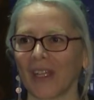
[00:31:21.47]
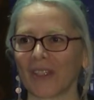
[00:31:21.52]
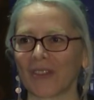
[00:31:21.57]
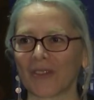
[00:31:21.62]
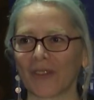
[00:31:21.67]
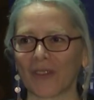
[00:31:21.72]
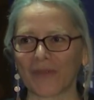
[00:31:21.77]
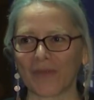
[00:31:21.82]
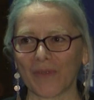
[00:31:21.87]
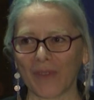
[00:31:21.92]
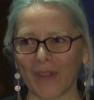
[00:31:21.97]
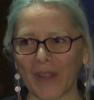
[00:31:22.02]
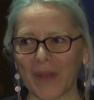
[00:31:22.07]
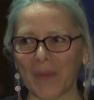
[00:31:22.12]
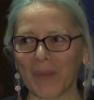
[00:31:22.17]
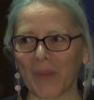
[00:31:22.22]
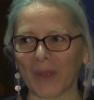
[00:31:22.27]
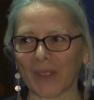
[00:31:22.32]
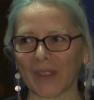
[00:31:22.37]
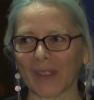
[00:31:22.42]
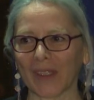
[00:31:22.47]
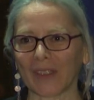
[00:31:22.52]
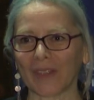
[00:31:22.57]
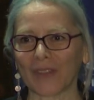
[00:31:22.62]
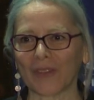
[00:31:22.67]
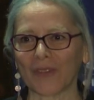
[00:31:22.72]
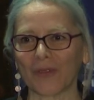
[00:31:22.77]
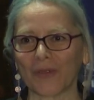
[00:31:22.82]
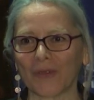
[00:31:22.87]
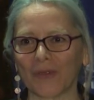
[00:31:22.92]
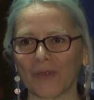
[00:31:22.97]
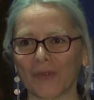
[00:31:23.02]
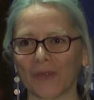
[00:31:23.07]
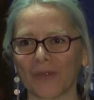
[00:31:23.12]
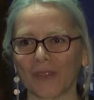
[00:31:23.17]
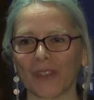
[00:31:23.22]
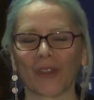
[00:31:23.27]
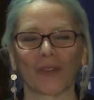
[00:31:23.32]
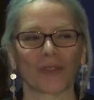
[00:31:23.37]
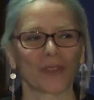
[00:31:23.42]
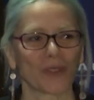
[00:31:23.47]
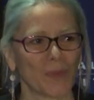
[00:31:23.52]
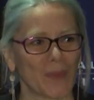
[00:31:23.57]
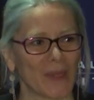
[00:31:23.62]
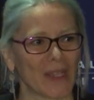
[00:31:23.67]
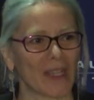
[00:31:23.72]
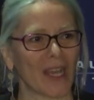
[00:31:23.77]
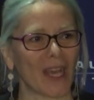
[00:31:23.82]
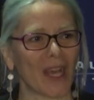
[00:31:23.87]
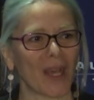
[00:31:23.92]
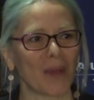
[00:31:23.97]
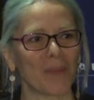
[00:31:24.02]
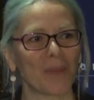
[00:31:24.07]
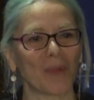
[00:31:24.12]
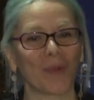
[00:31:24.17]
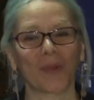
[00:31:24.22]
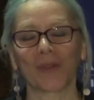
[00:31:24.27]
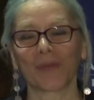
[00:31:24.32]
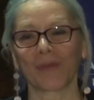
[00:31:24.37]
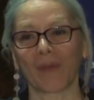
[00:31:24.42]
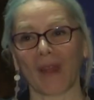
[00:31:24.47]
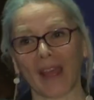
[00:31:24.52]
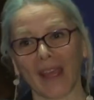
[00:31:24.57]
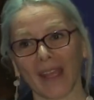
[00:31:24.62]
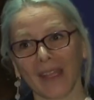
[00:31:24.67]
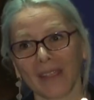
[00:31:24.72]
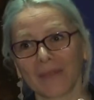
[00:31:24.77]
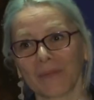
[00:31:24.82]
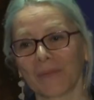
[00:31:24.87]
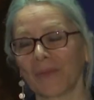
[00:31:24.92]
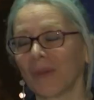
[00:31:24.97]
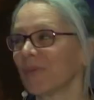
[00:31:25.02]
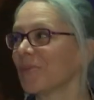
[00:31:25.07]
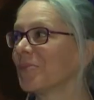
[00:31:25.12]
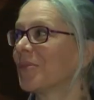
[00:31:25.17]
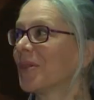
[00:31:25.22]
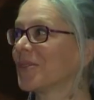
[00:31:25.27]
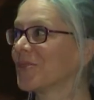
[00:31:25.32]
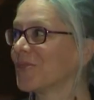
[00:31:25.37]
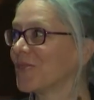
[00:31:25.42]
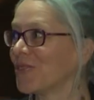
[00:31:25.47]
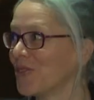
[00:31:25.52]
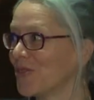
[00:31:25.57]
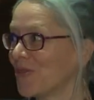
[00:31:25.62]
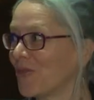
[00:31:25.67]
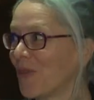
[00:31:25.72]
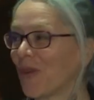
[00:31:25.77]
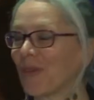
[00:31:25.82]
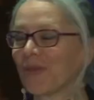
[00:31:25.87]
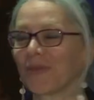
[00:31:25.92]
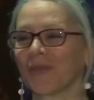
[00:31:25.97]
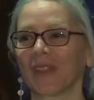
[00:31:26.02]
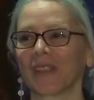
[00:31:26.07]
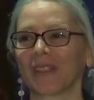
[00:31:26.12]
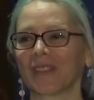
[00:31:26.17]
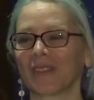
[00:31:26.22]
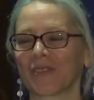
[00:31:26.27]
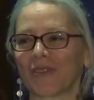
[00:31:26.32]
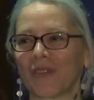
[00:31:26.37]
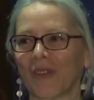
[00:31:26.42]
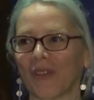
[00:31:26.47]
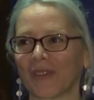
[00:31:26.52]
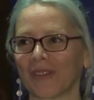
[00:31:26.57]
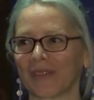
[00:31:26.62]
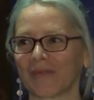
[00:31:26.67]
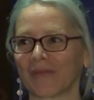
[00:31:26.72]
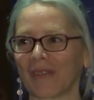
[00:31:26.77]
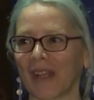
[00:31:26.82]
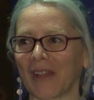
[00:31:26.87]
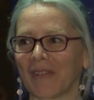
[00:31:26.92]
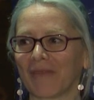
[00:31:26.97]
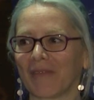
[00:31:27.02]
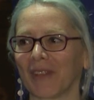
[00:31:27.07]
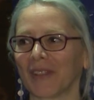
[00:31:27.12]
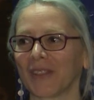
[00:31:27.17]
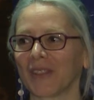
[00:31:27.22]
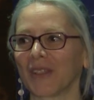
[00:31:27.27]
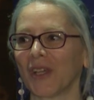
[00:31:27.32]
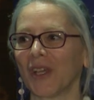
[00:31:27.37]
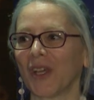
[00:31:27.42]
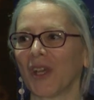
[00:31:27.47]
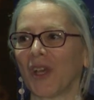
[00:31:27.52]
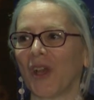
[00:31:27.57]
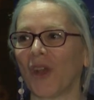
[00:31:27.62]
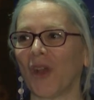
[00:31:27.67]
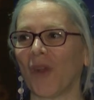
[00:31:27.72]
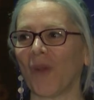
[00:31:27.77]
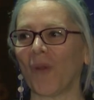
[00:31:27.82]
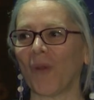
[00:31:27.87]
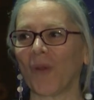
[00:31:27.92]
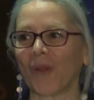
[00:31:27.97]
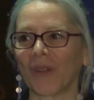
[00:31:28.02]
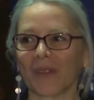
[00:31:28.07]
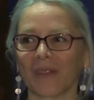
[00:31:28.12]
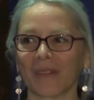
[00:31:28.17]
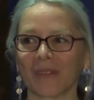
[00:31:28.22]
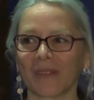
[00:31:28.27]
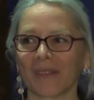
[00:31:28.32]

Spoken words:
So it's very important to, speak up or write what you wrote, that it's not relevant, or